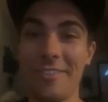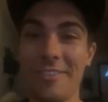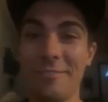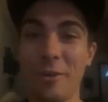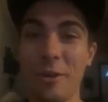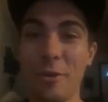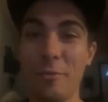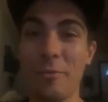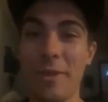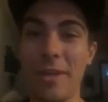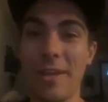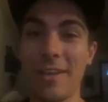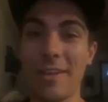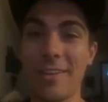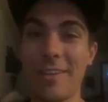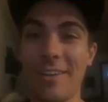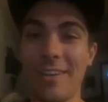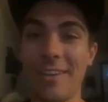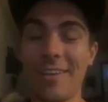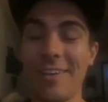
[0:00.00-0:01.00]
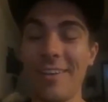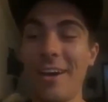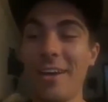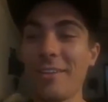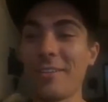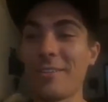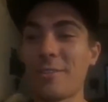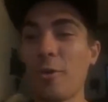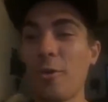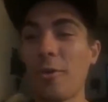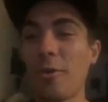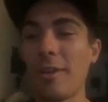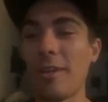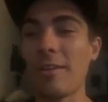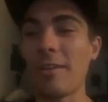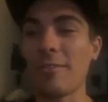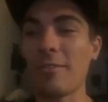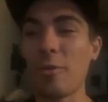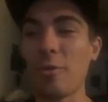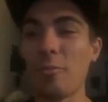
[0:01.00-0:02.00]
from like, not totally
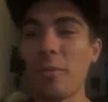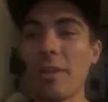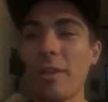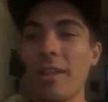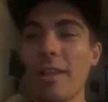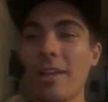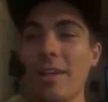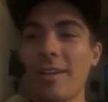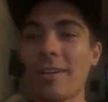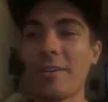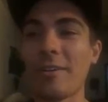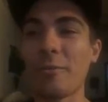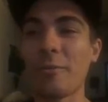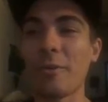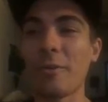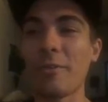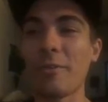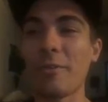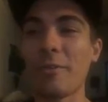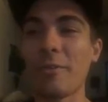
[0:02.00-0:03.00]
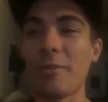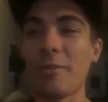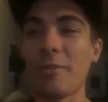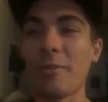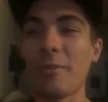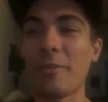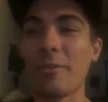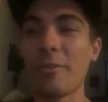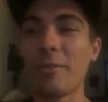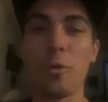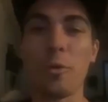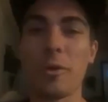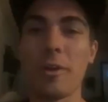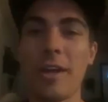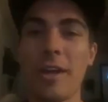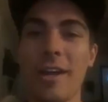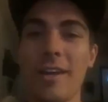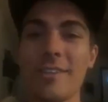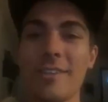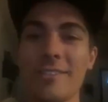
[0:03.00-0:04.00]
different, but like we've got our
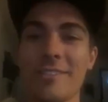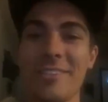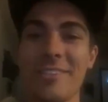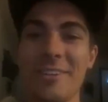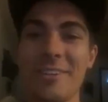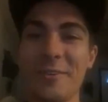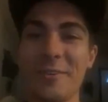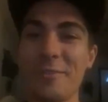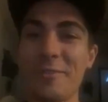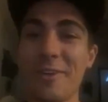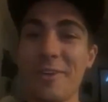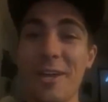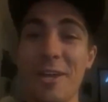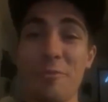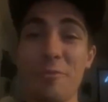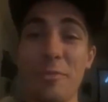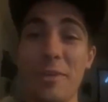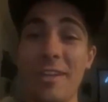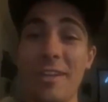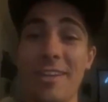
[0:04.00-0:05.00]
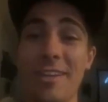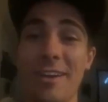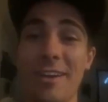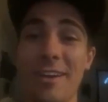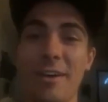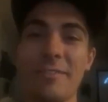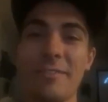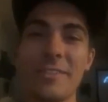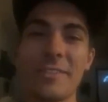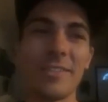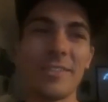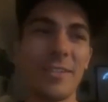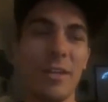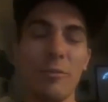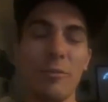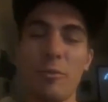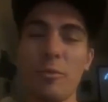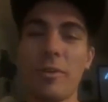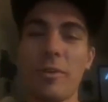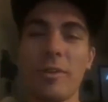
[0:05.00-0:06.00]
core guys, we've kind of been in it.
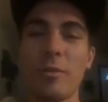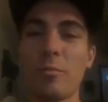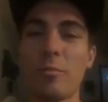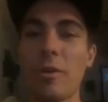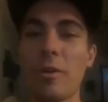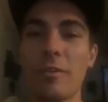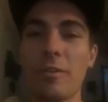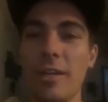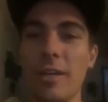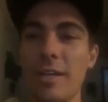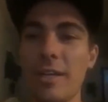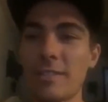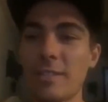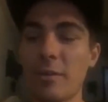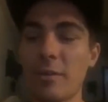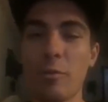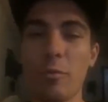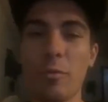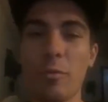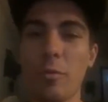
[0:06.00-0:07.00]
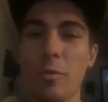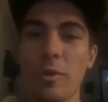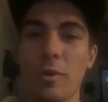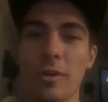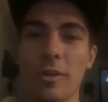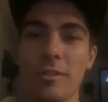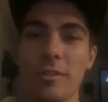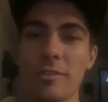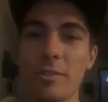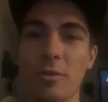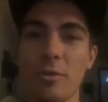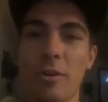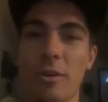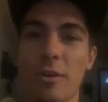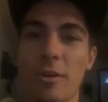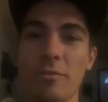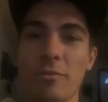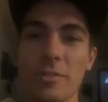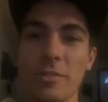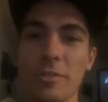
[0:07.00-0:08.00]
Obviously everyone in the pro class, like we've been working so
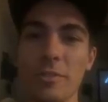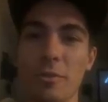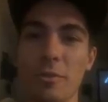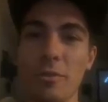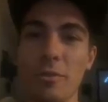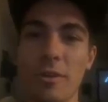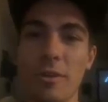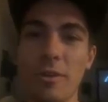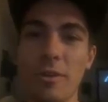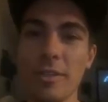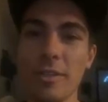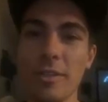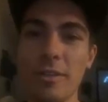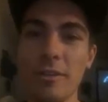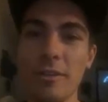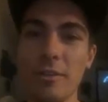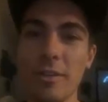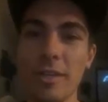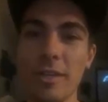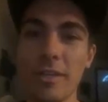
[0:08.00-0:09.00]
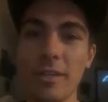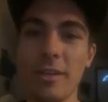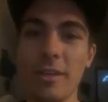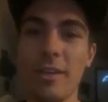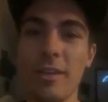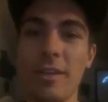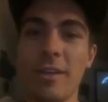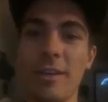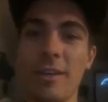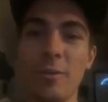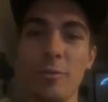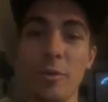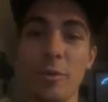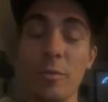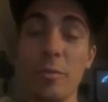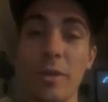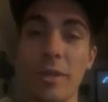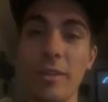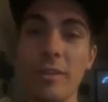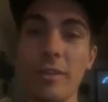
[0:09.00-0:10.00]
hard for so long, like
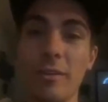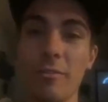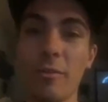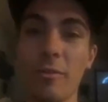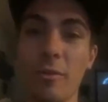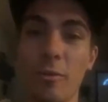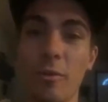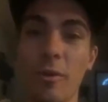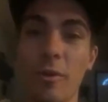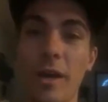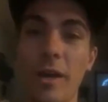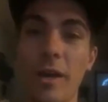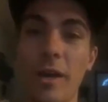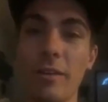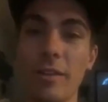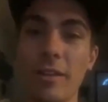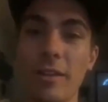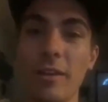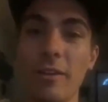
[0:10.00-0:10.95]
we've been there for a while,